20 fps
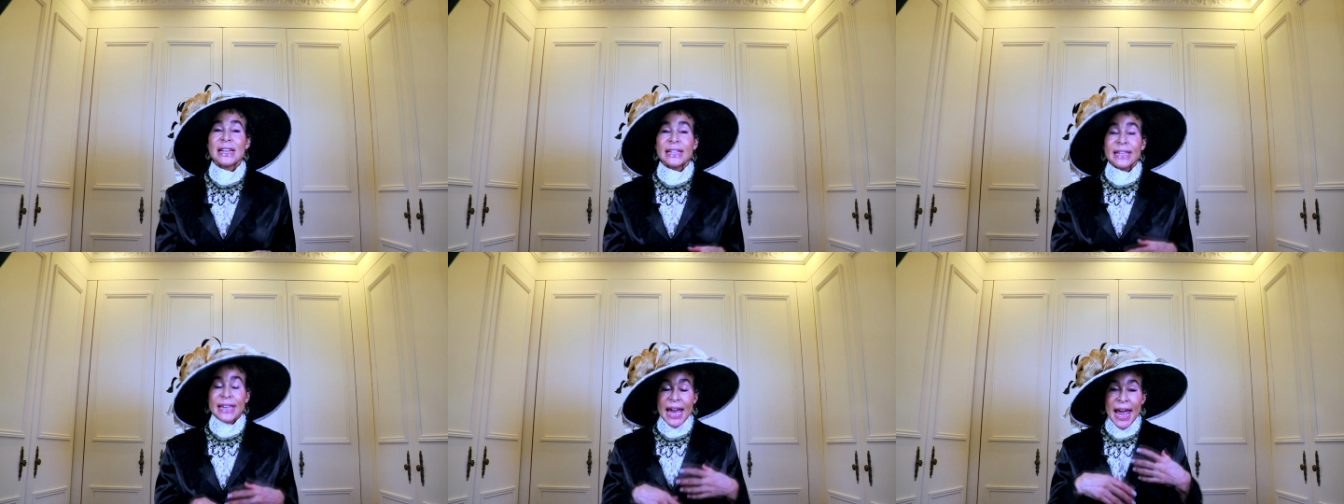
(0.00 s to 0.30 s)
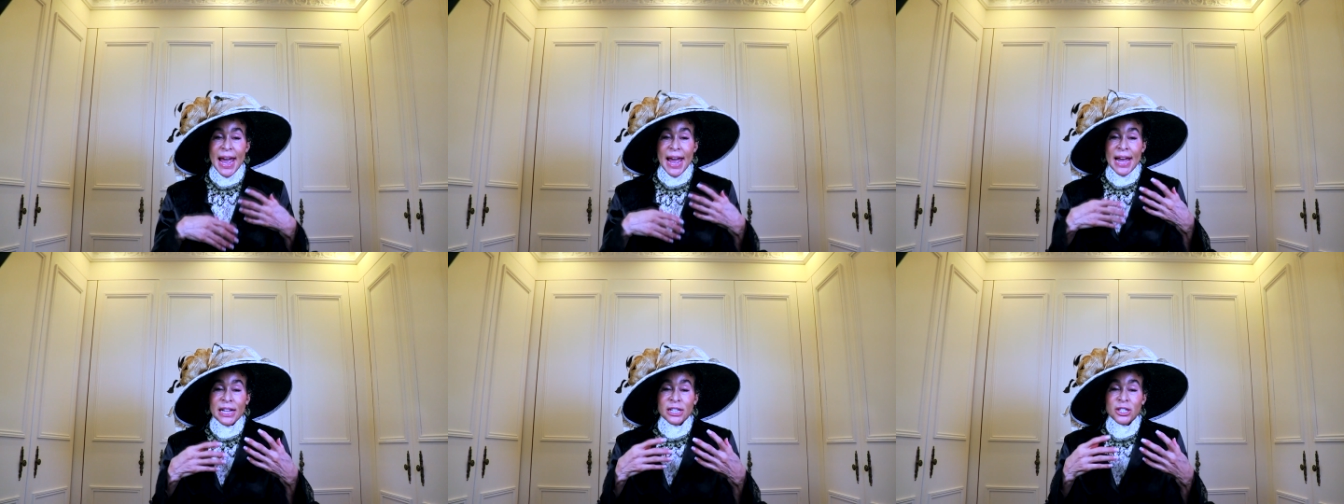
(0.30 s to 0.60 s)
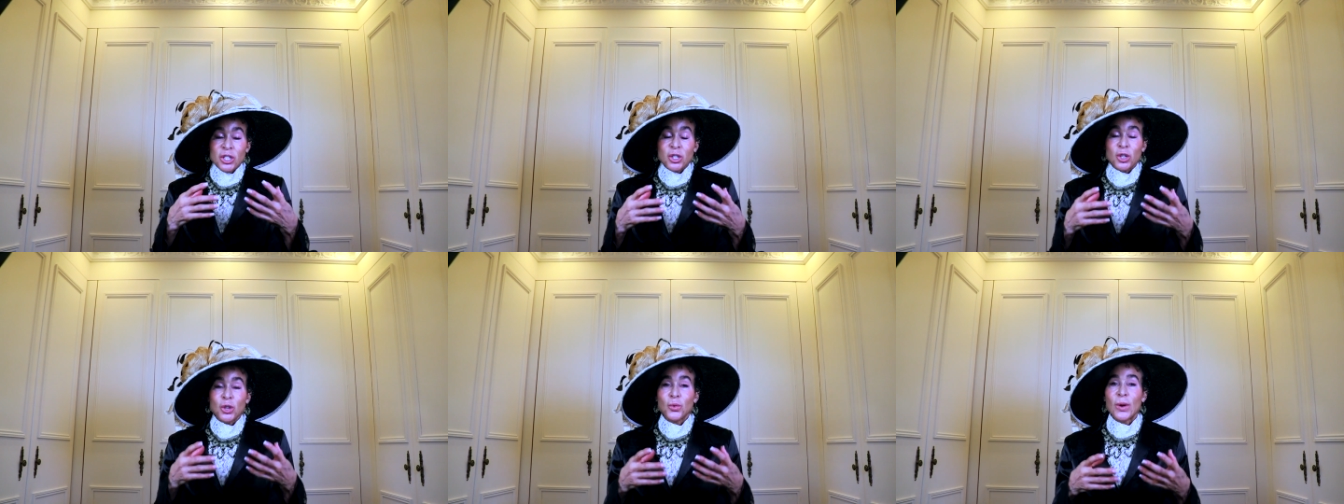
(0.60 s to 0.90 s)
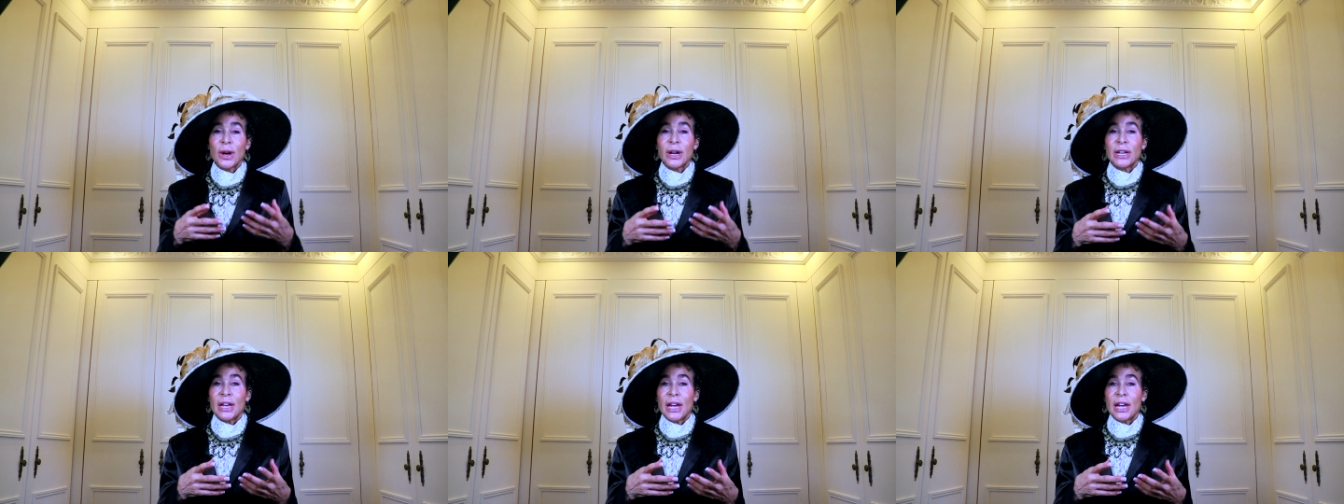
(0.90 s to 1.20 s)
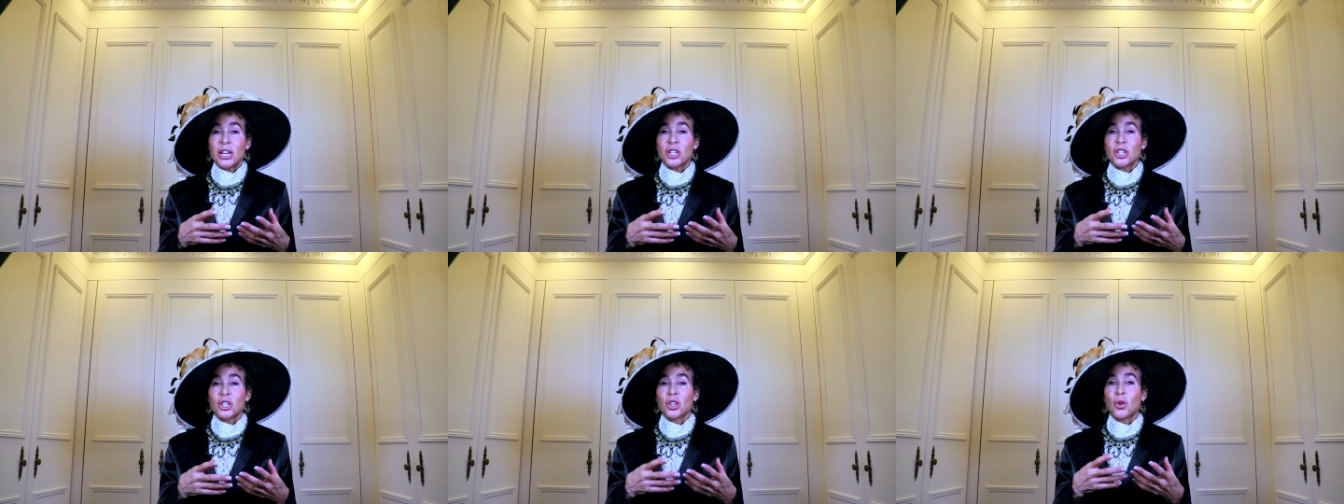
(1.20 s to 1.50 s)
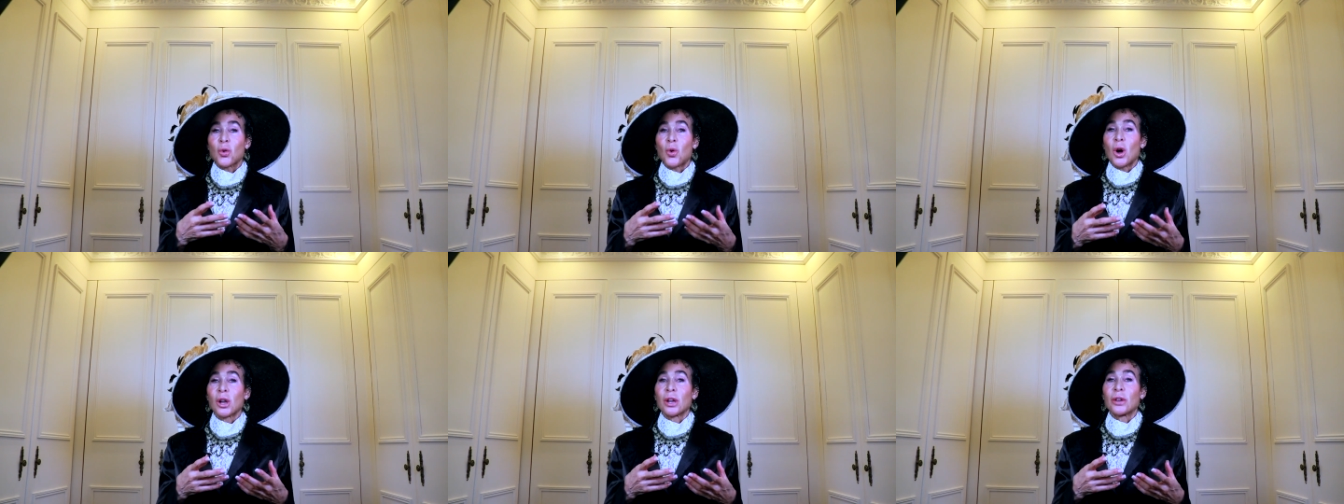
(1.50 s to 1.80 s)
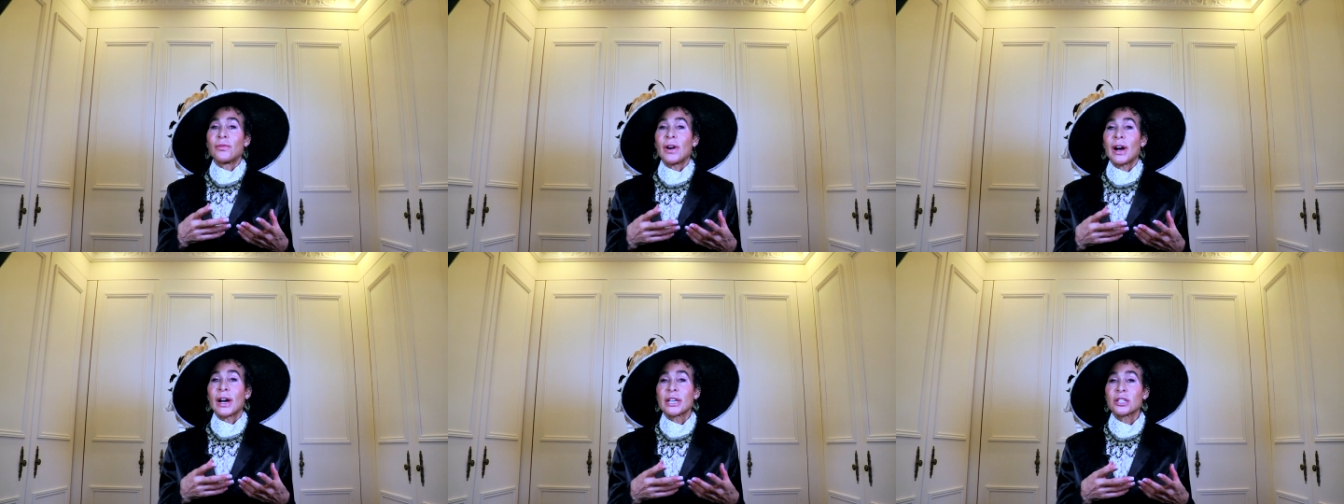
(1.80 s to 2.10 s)
Cancer radiation
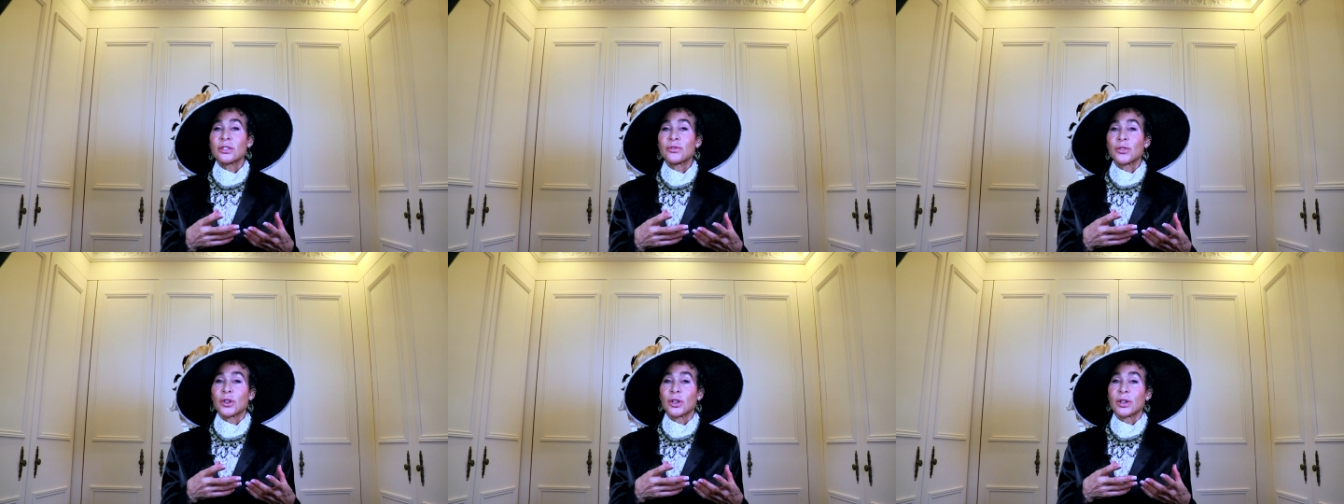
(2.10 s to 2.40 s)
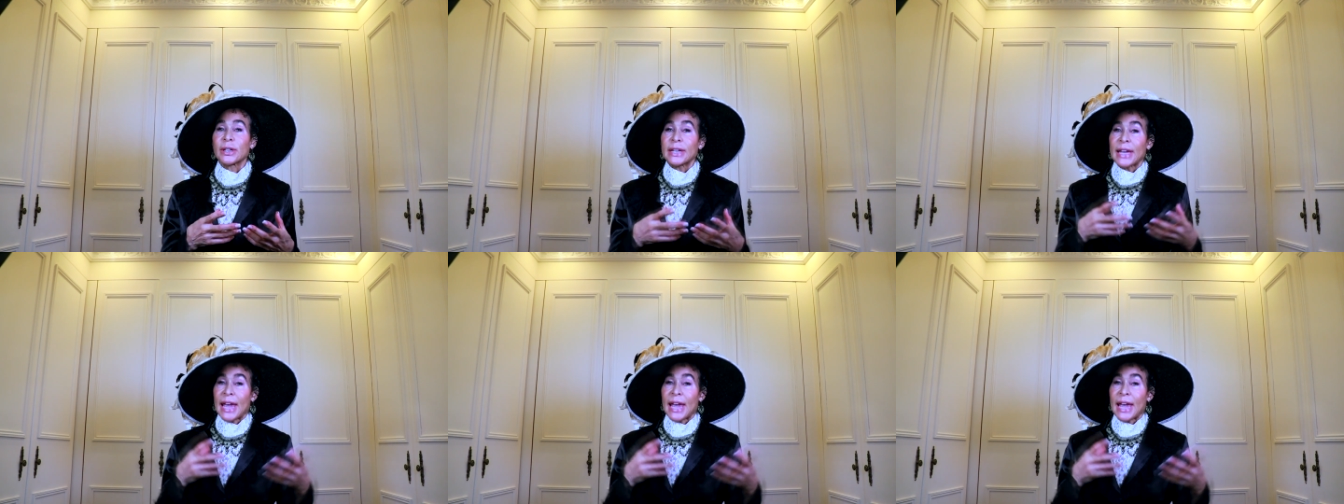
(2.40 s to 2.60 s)
qualifies for